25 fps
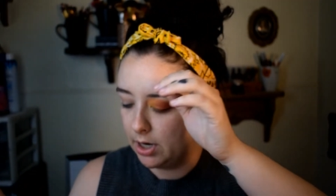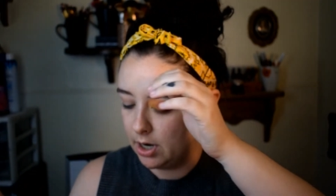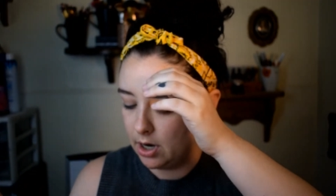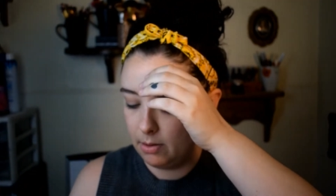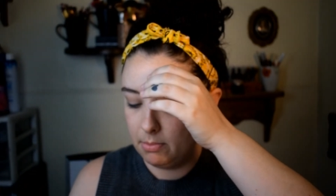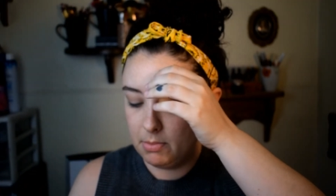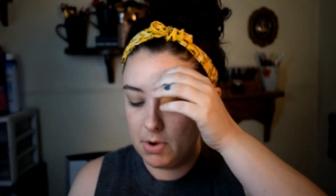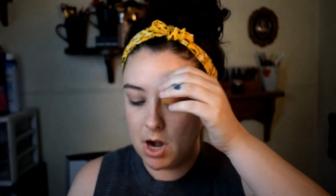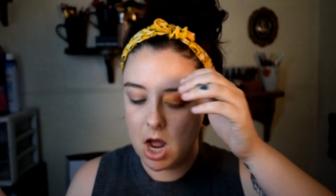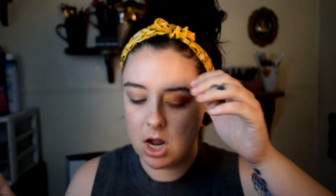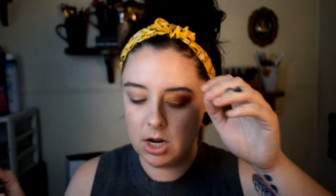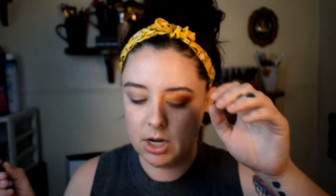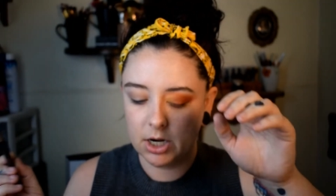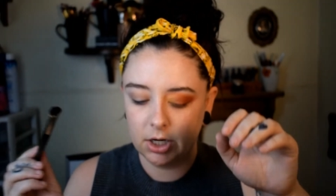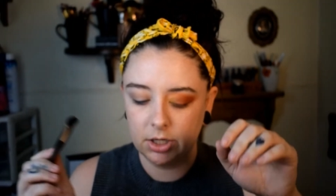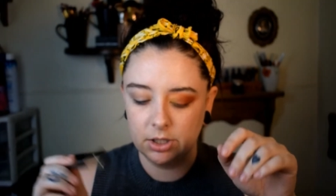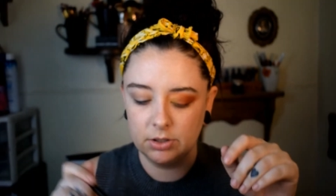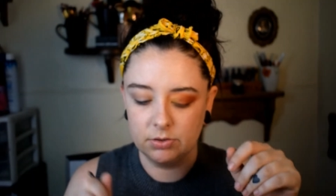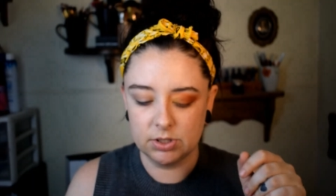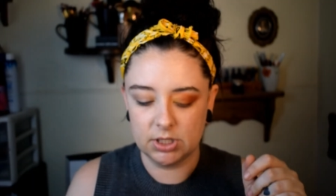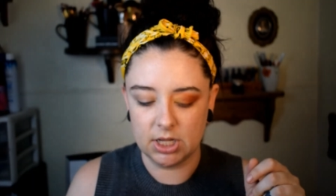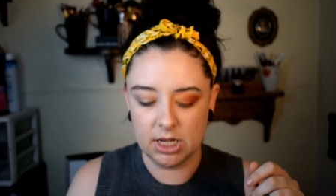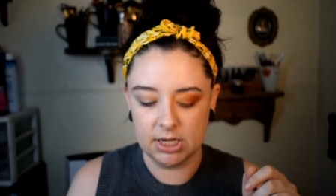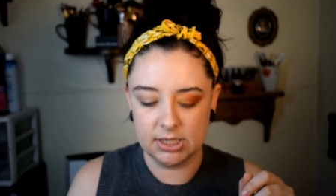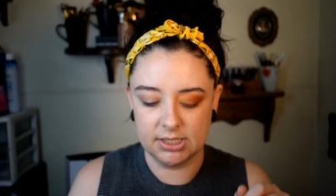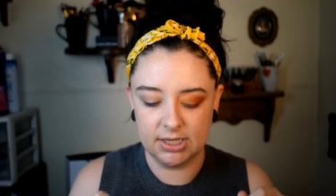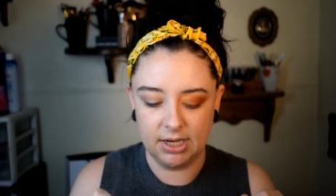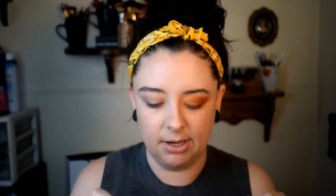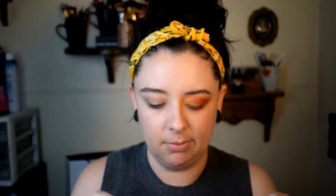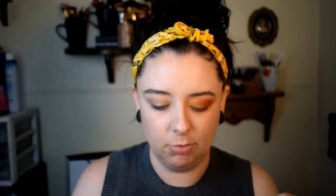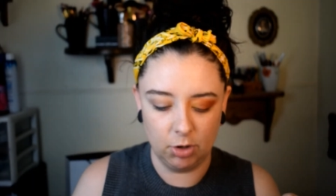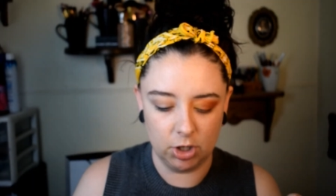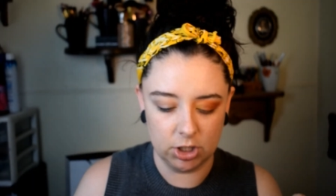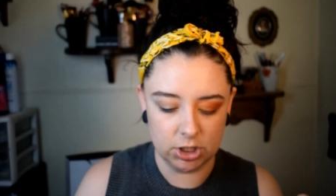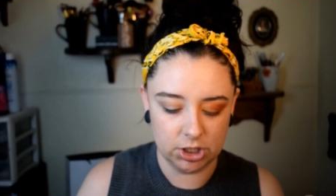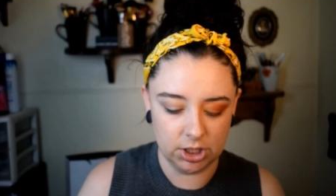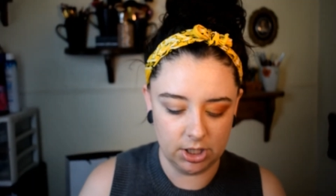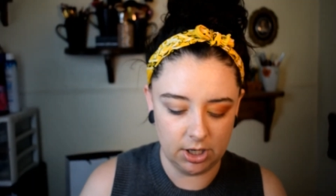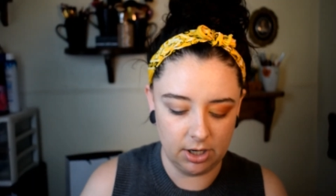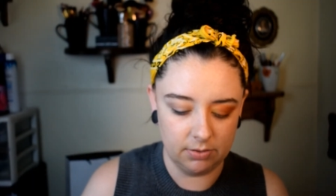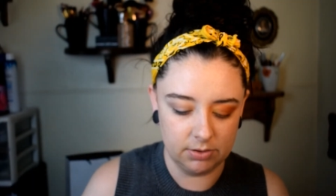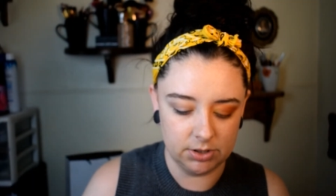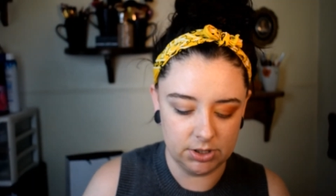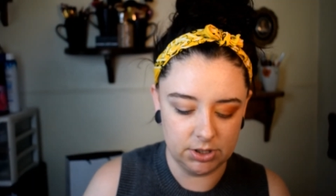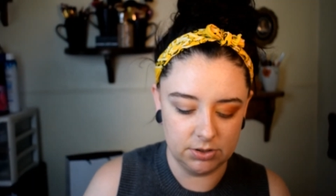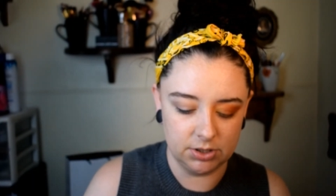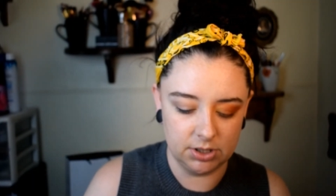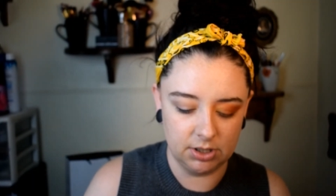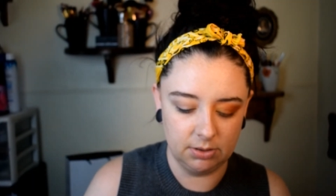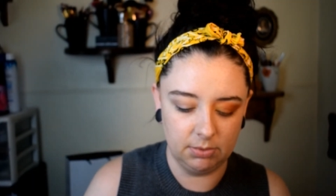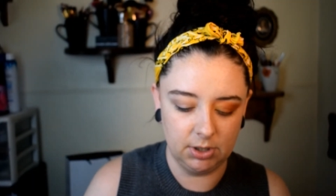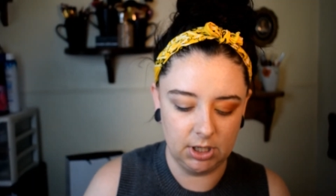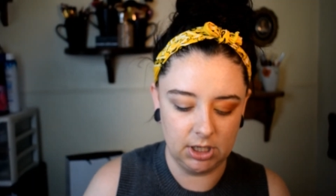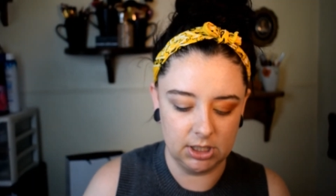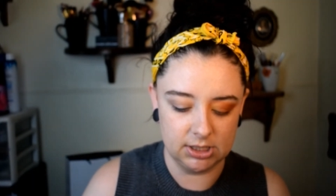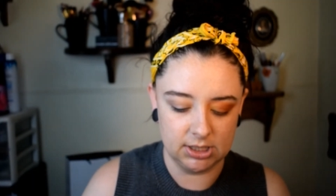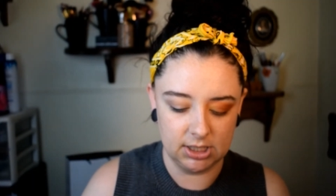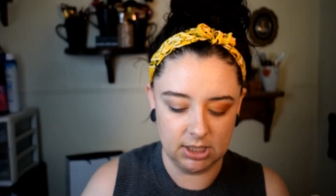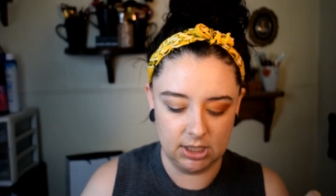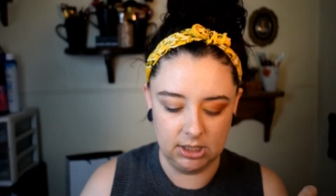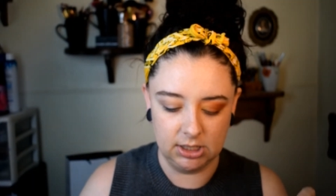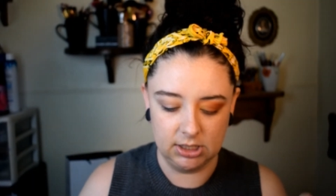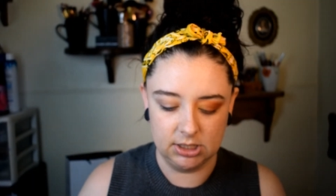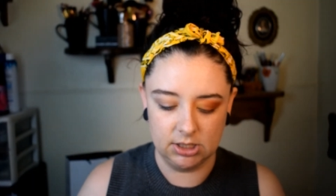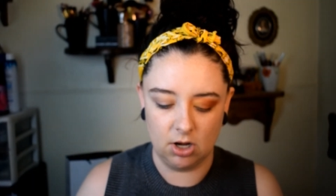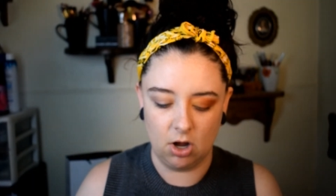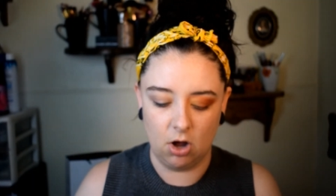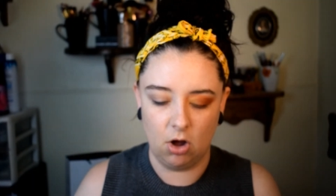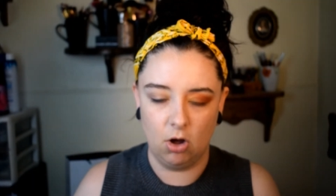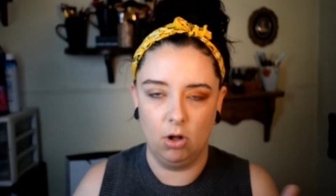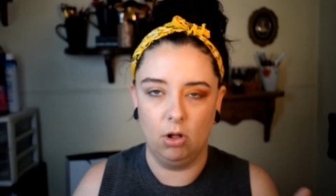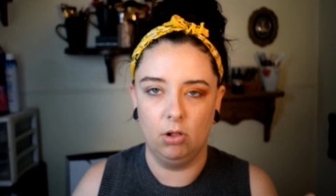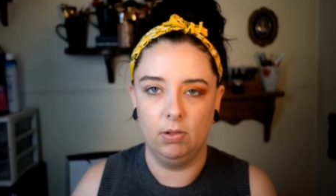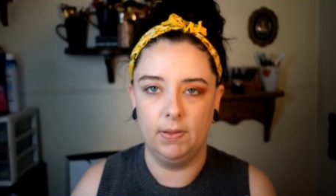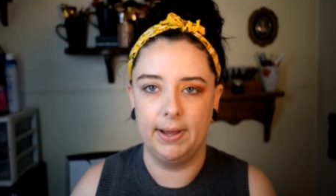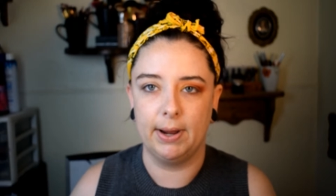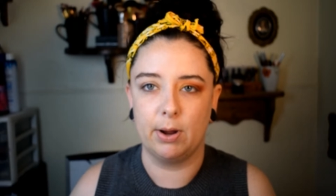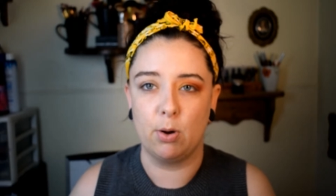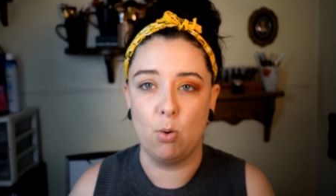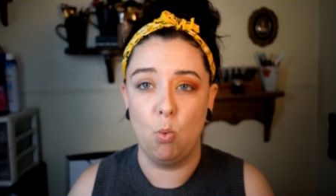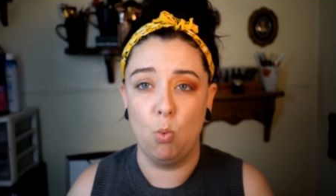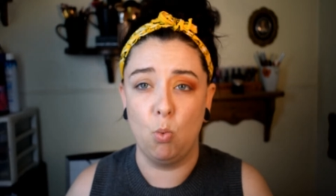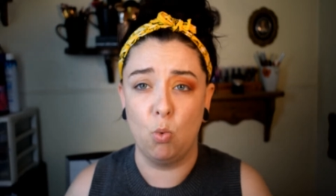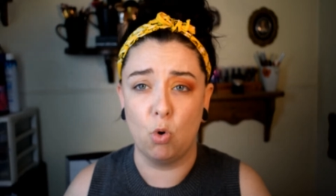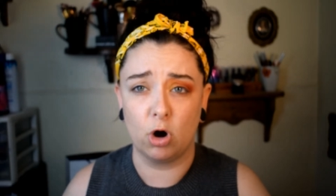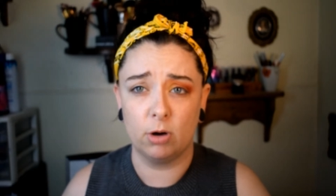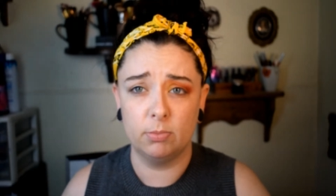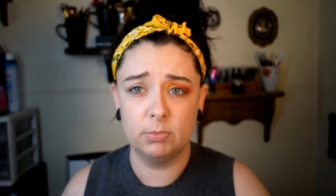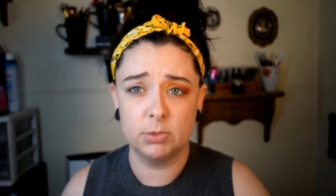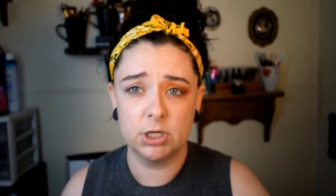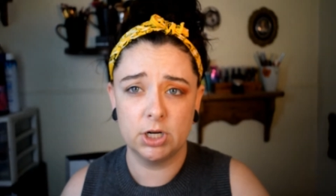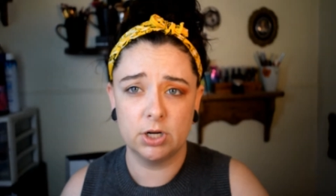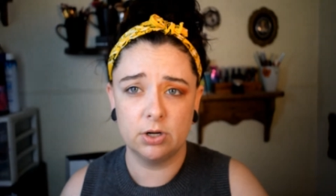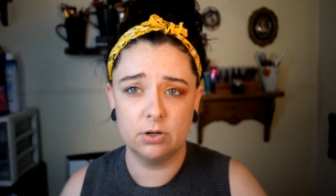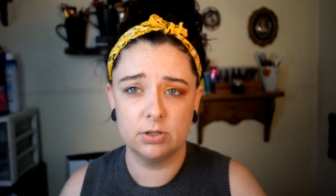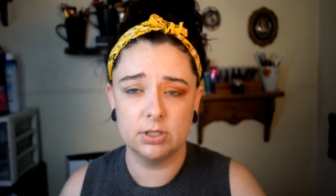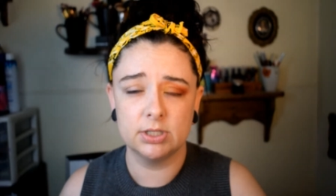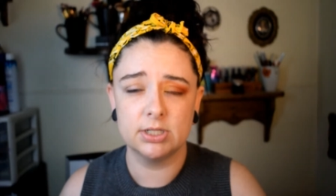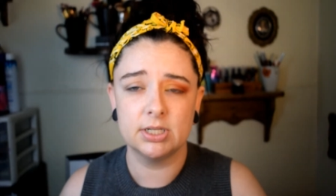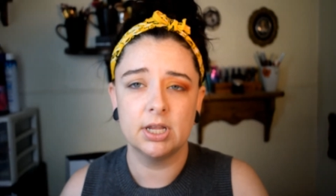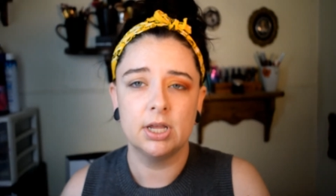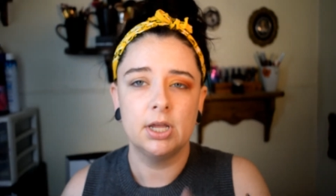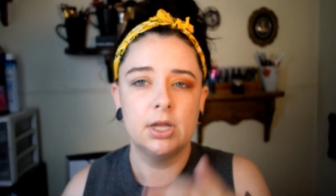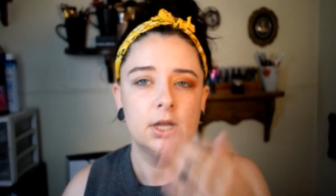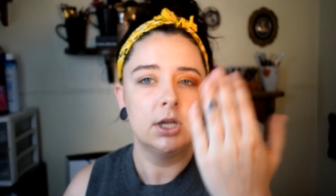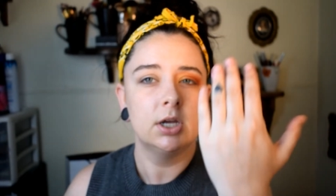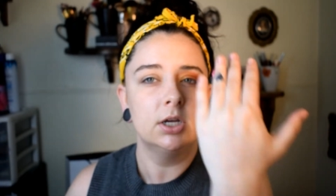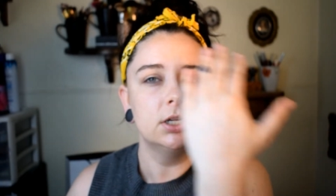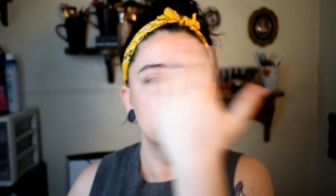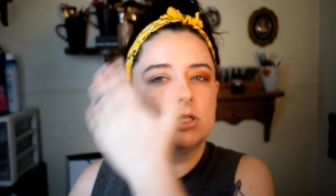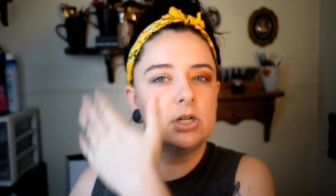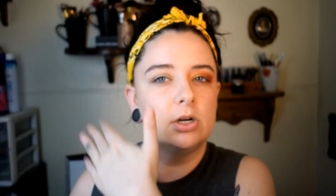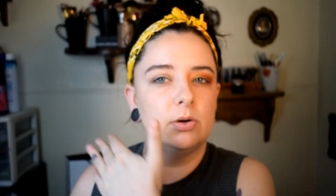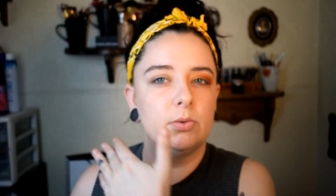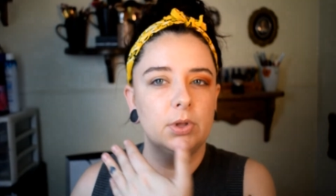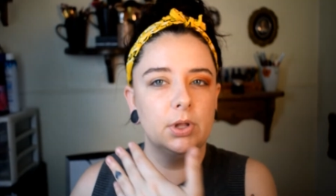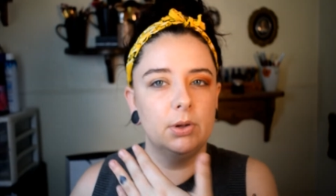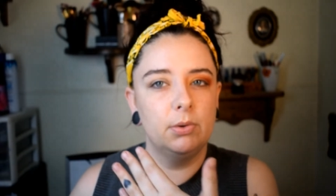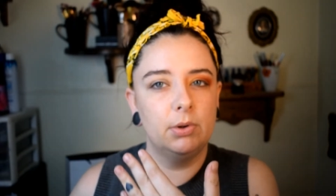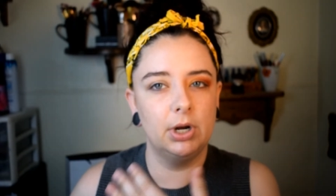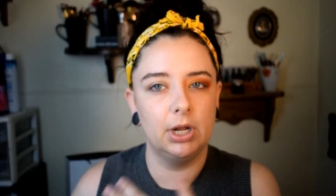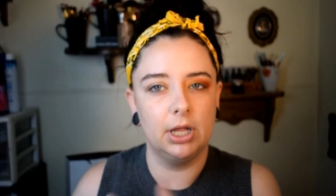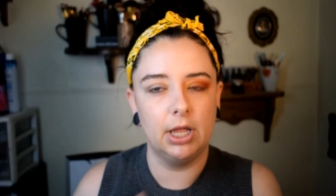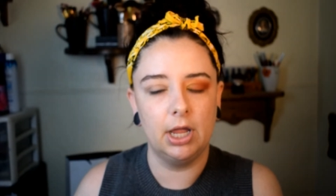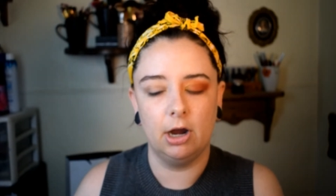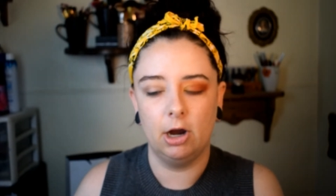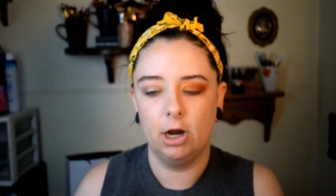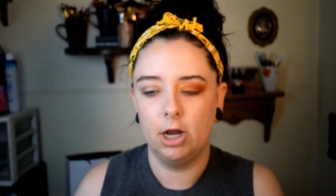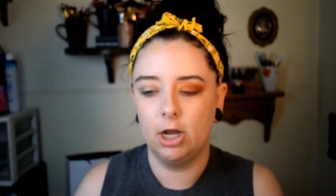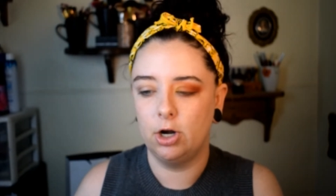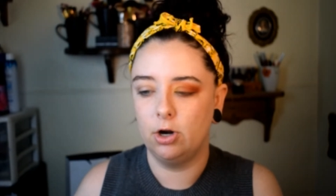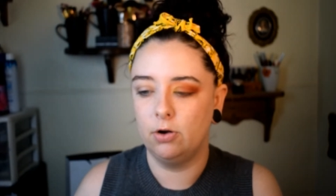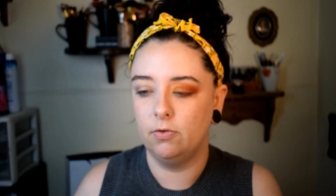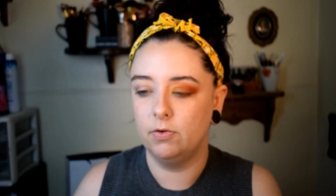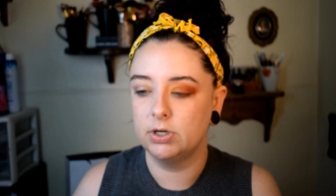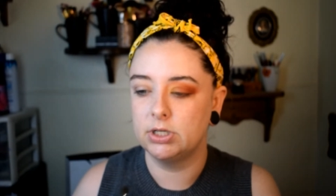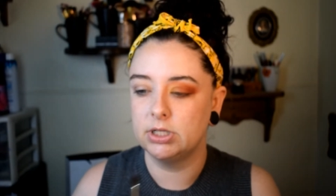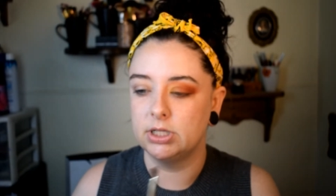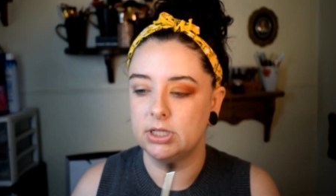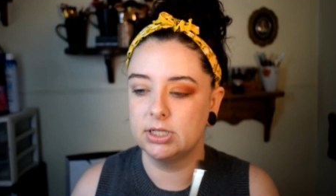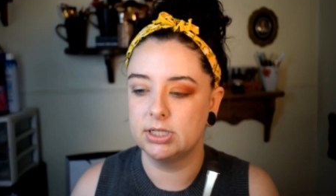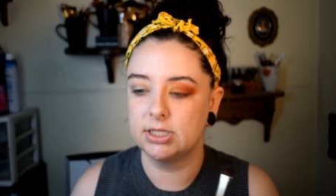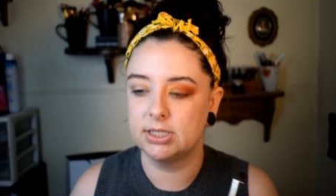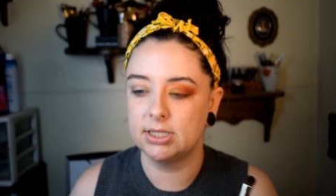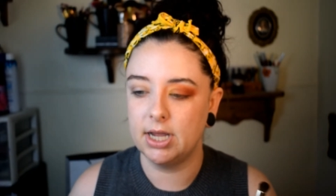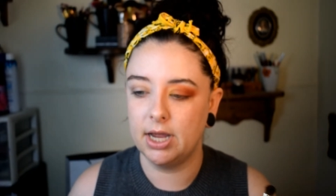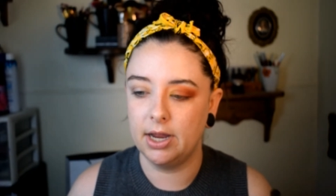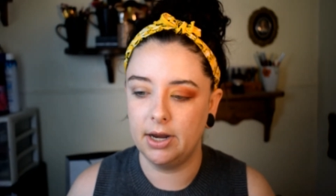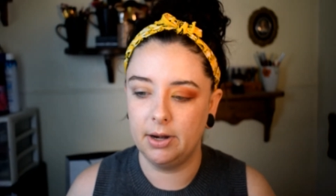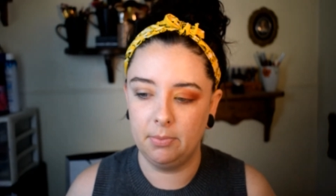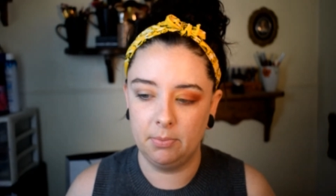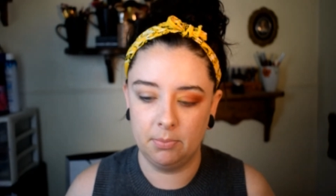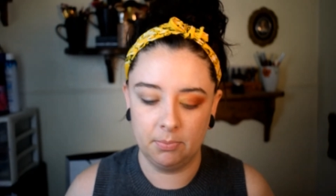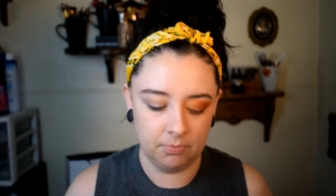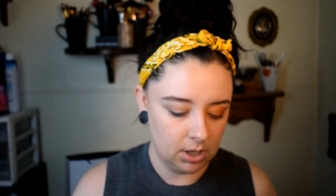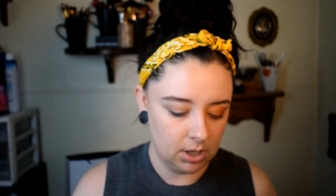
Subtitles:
I'm not going to use that same brush that I was using because it is all like warm tones, so I don't really want to carry it over to this side.